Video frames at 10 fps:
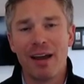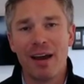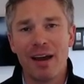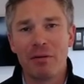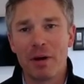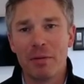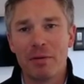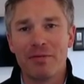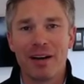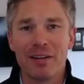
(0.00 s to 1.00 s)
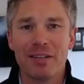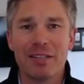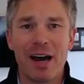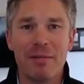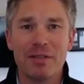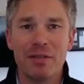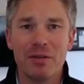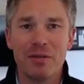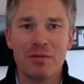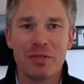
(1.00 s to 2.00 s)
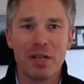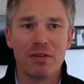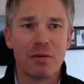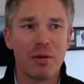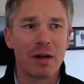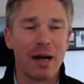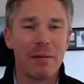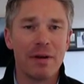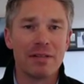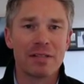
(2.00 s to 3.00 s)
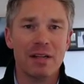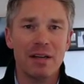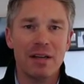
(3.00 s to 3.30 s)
and were able to find a good time to sit through our comments